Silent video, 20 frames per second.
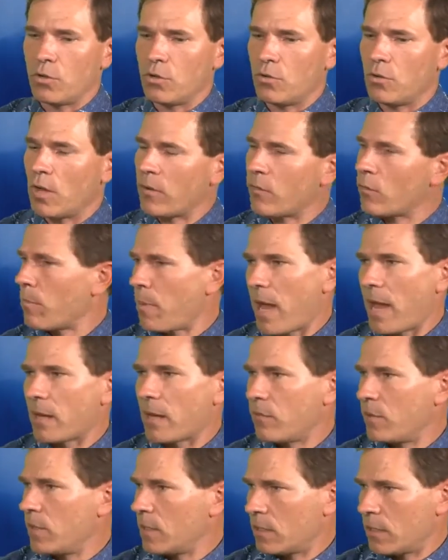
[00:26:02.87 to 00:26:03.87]
you never
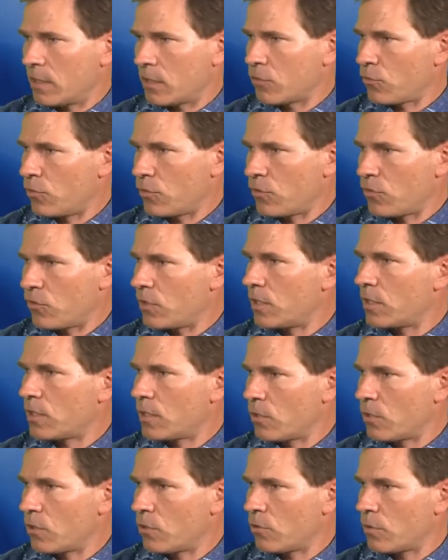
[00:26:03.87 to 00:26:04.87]
backfeed electricity
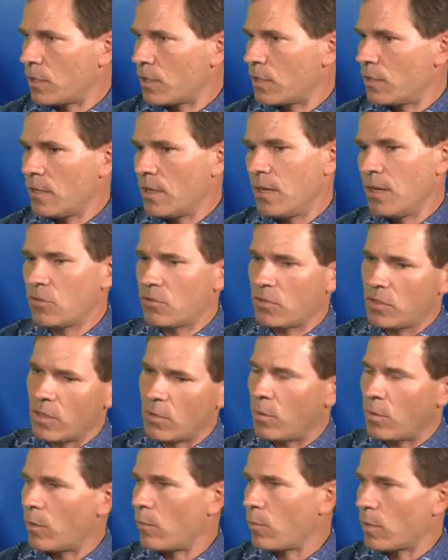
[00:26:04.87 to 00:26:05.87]
to the grid, so
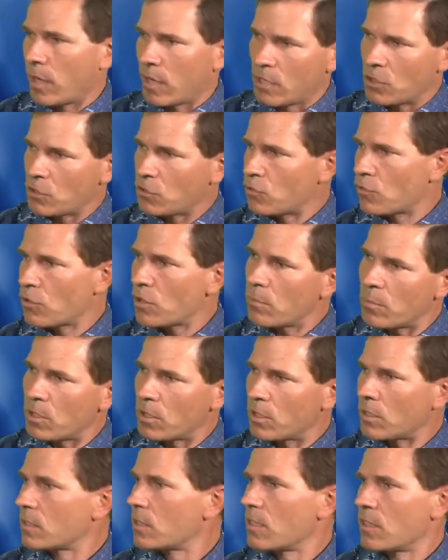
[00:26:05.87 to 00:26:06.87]
that way we're not
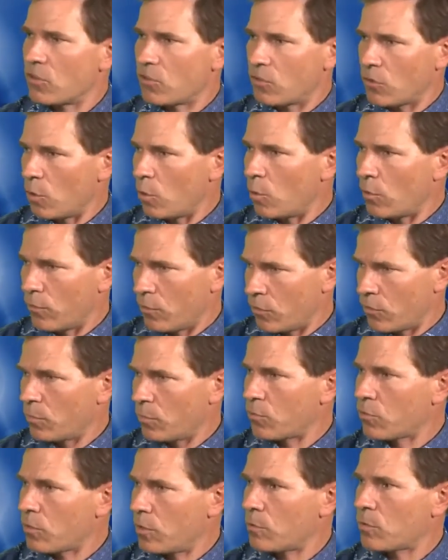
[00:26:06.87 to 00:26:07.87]
contributing to this
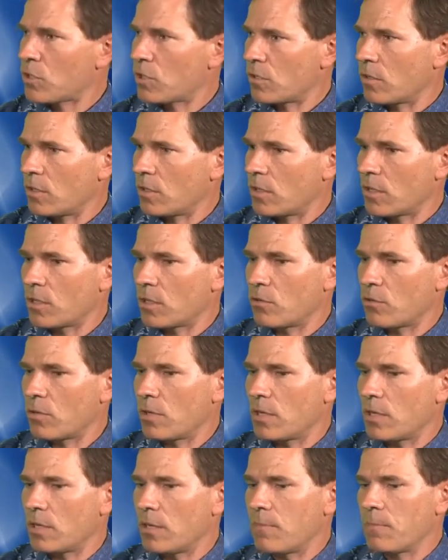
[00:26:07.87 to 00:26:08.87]
oversubscription onto the
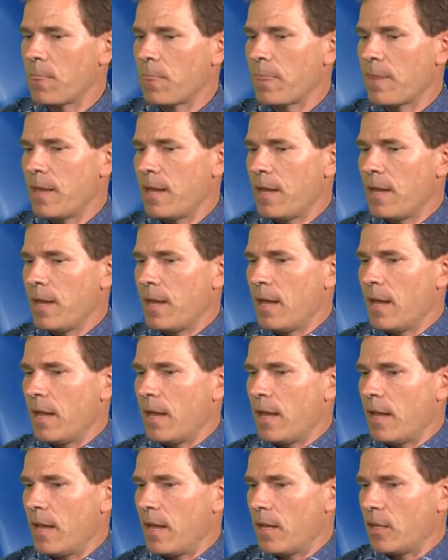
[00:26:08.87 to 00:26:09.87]
grid.
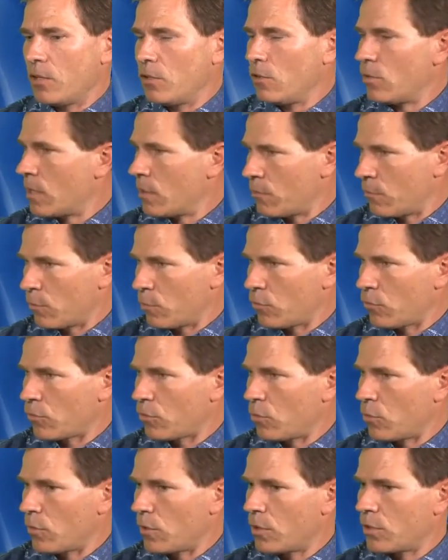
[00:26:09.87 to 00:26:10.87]
You get full
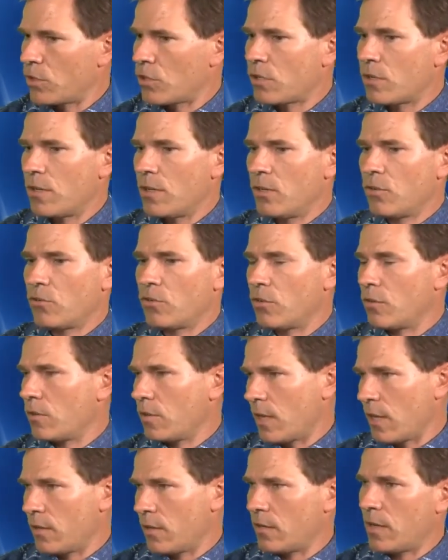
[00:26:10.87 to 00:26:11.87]
storage, so
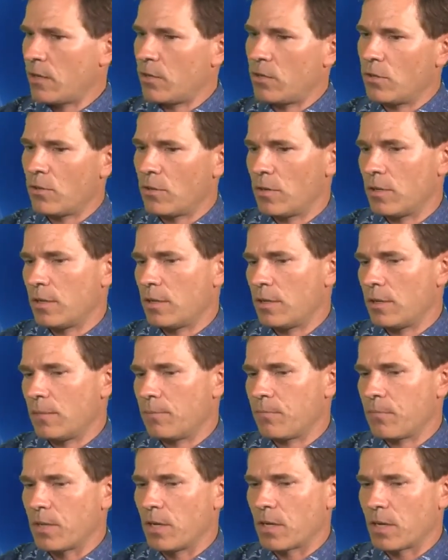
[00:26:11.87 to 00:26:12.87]
now you're
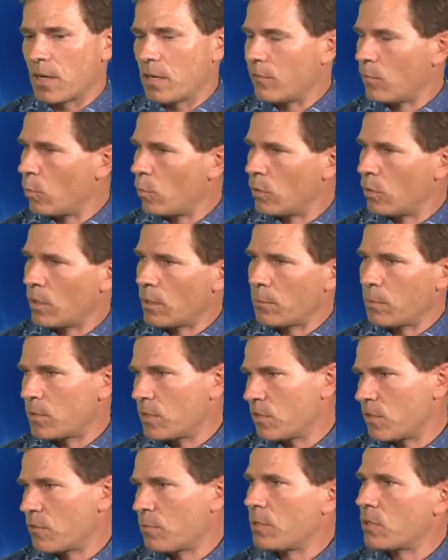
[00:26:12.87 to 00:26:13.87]
a kind of a willing
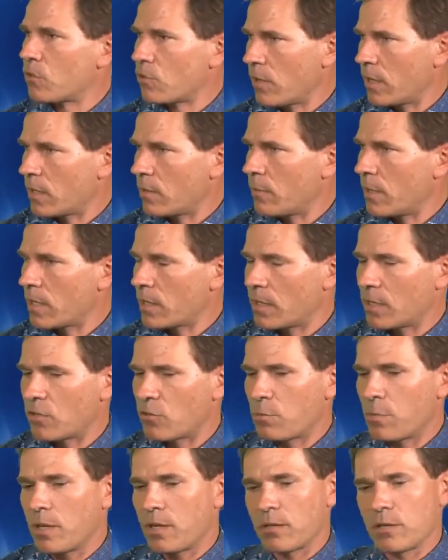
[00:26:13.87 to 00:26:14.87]
participant trying to make
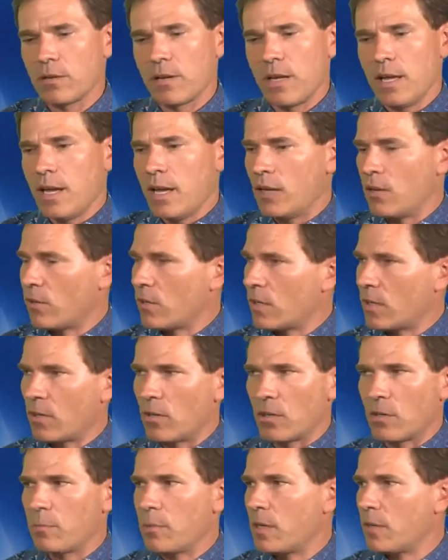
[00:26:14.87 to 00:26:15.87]
things better, and you're getting
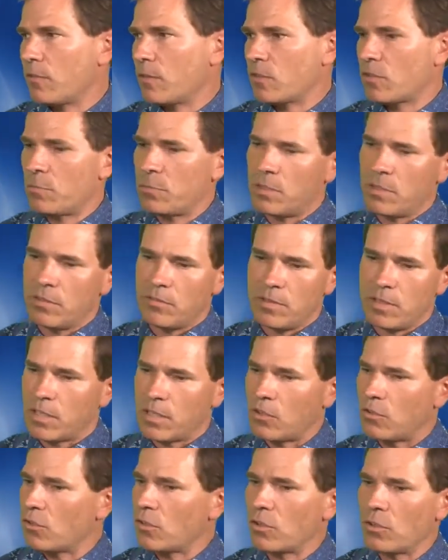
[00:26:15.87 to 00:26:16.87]
all the benefits of PV
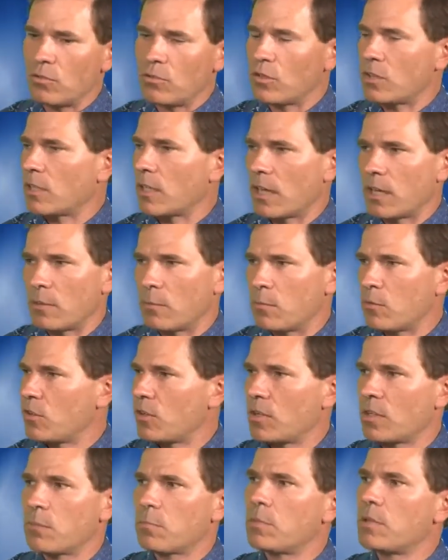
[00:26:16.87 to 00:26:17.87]
because you're using
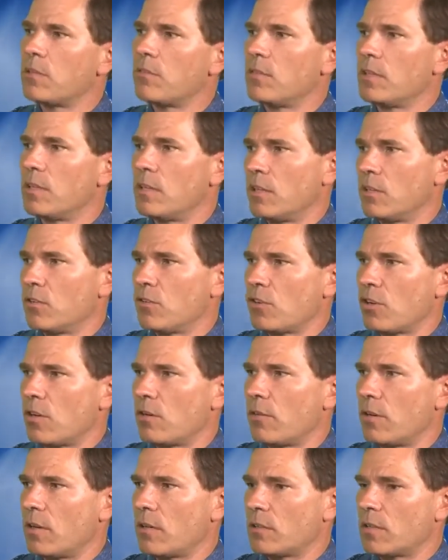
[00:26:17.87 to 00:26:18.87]
90% of the PV that you're
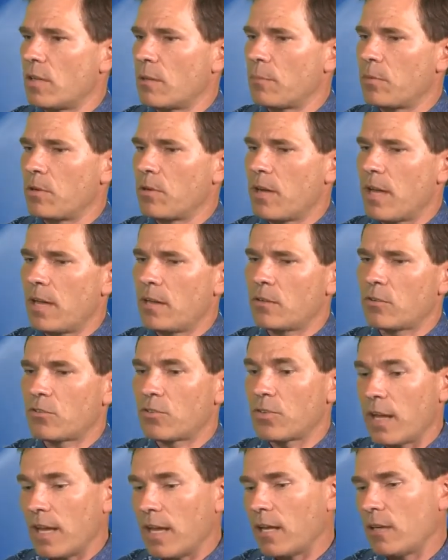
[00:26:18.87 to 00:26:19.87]
generating on top of your
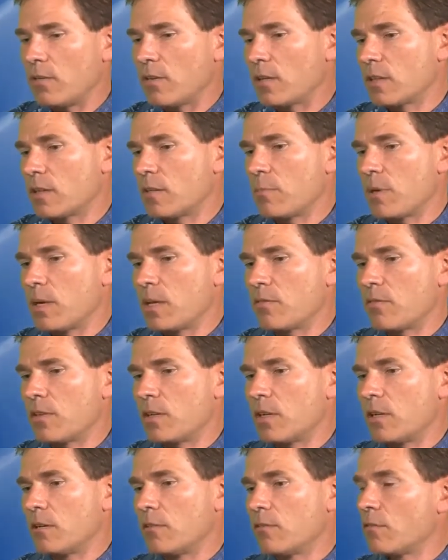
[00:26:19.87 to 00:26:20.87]
house, and you get the
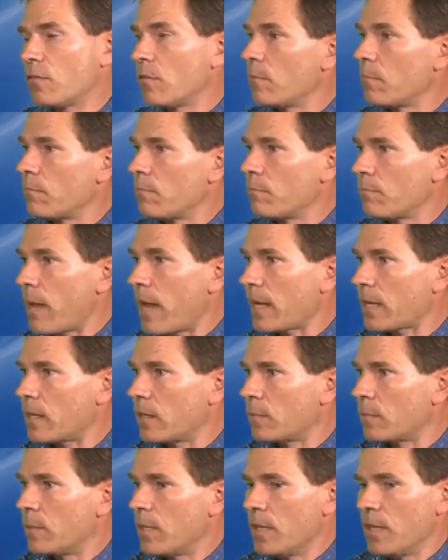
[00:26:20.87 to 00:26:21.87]
benefit of
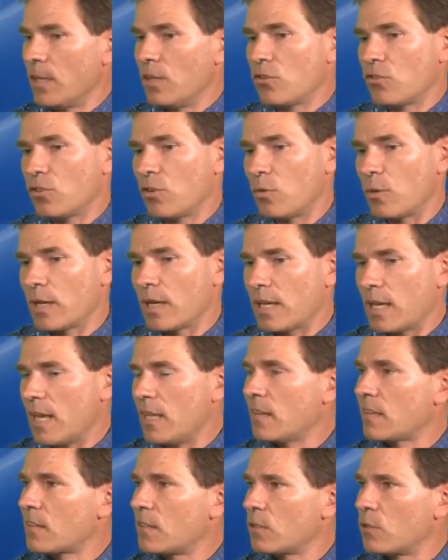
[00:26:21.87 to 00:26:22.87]
backup. So in
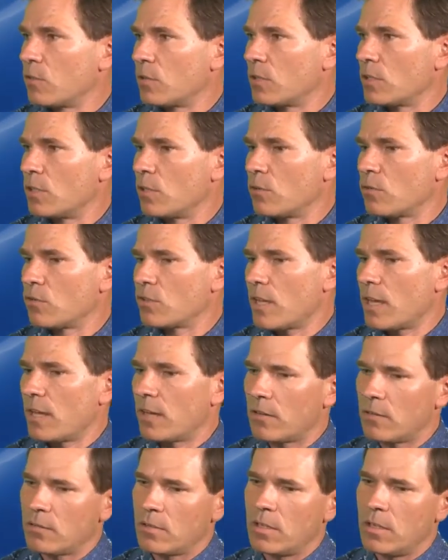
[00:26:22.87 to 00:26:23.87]
case the grid goes
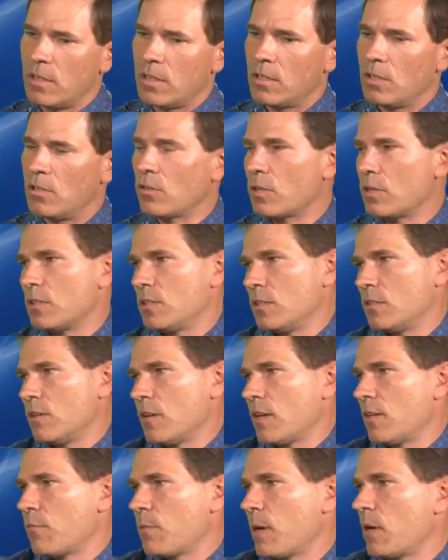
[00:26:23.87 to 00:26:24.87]
down, you'll continue
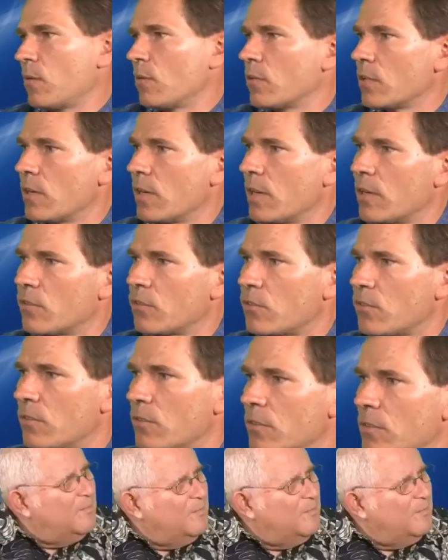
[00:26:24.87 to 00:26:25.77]
to have power in your house.